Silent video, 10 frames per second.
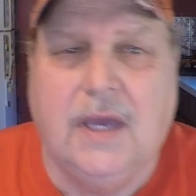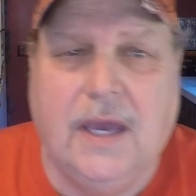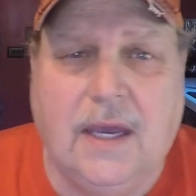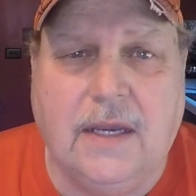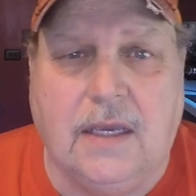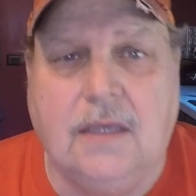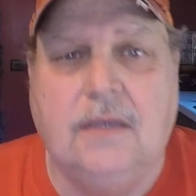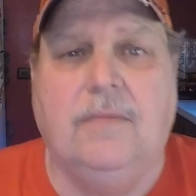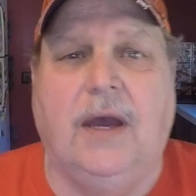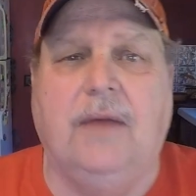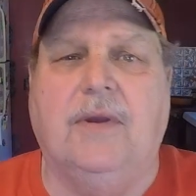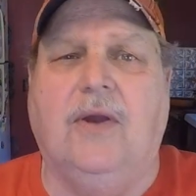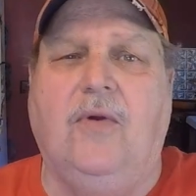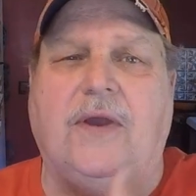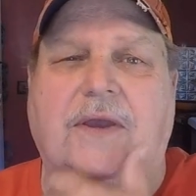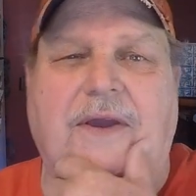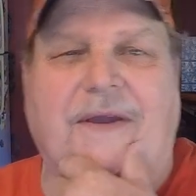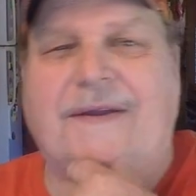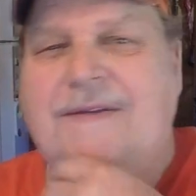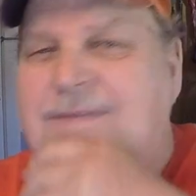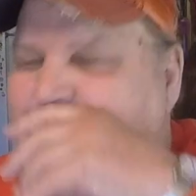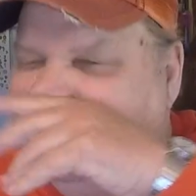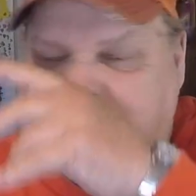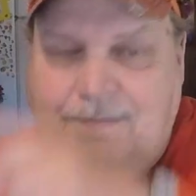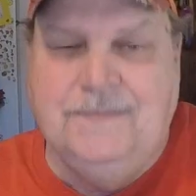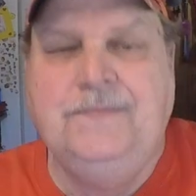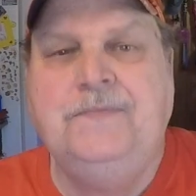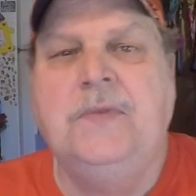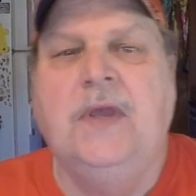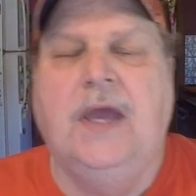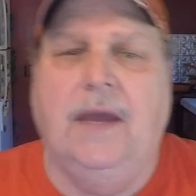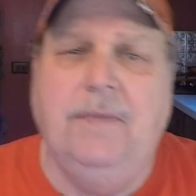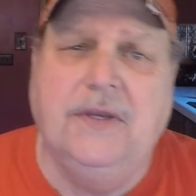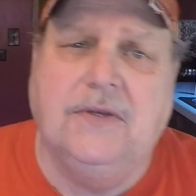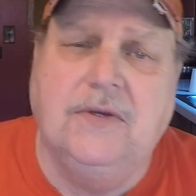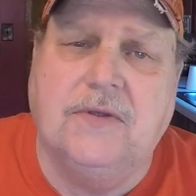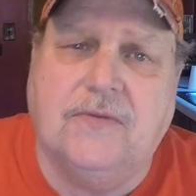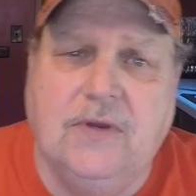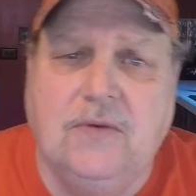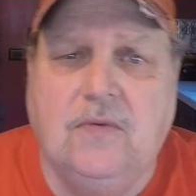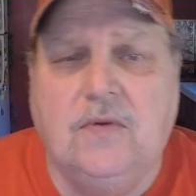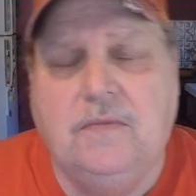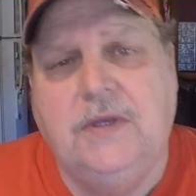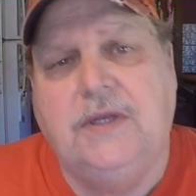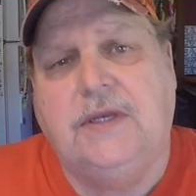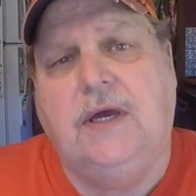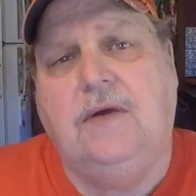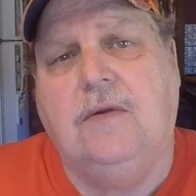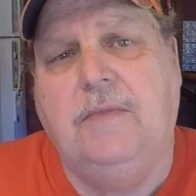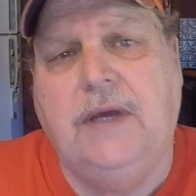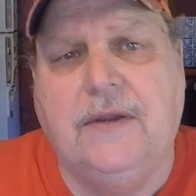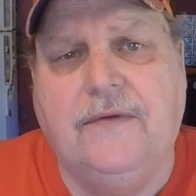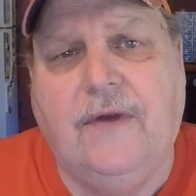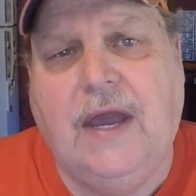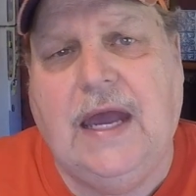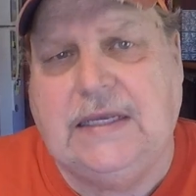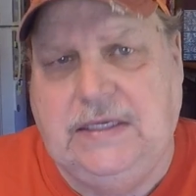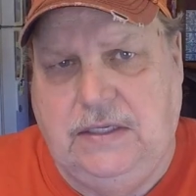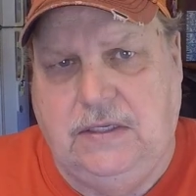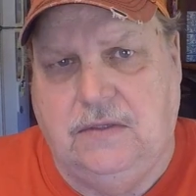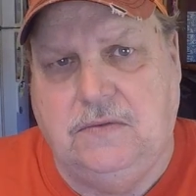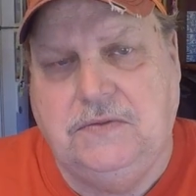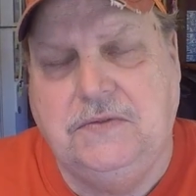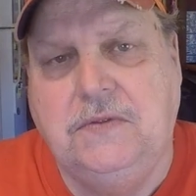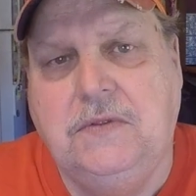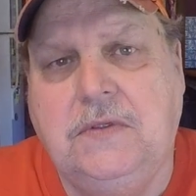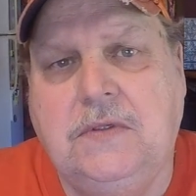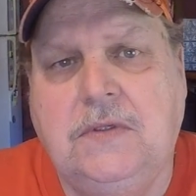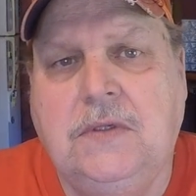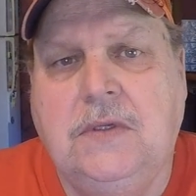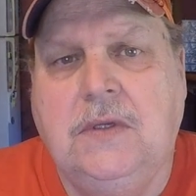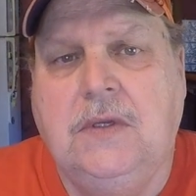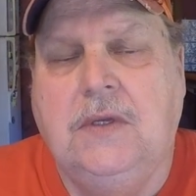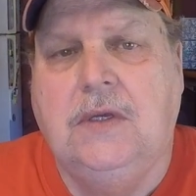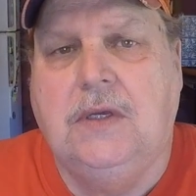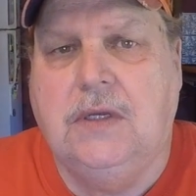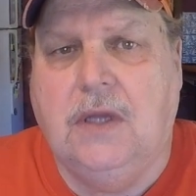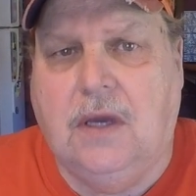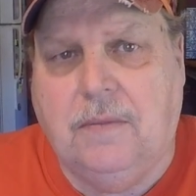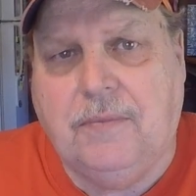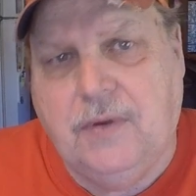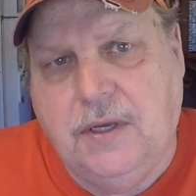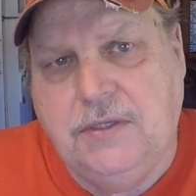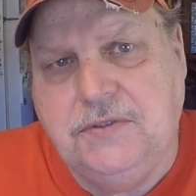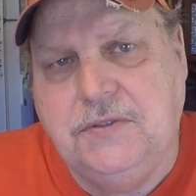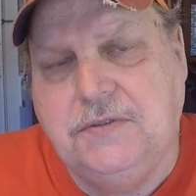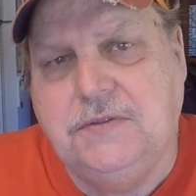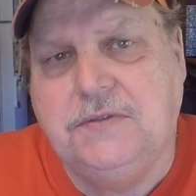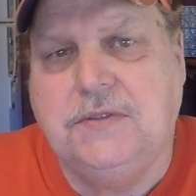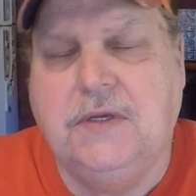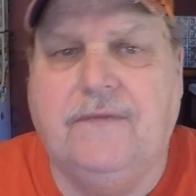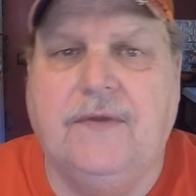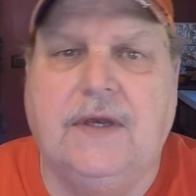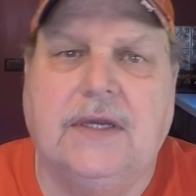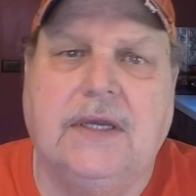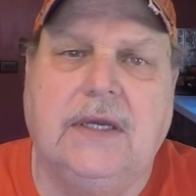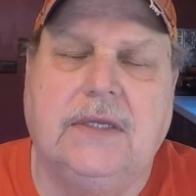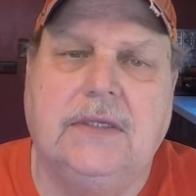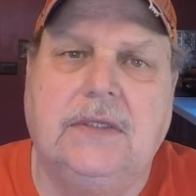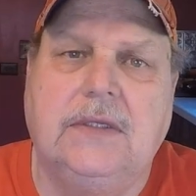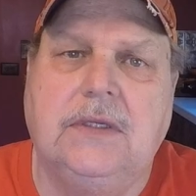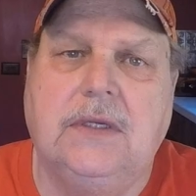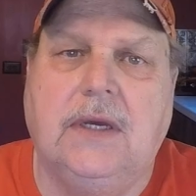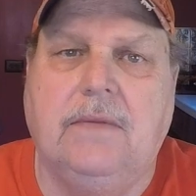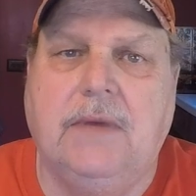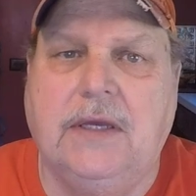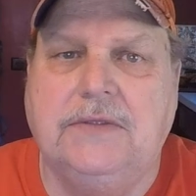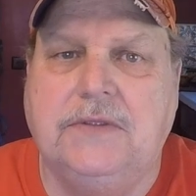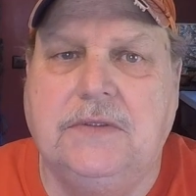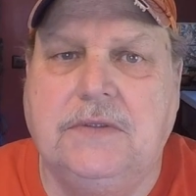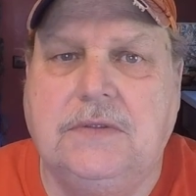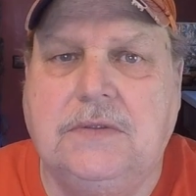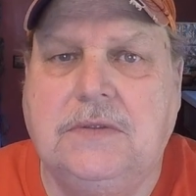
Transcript: Howdy, Mike McCoy here. I've been 2 or 3 wanting me to talk about dry kilns and the operation and stuff like that. And I imagine the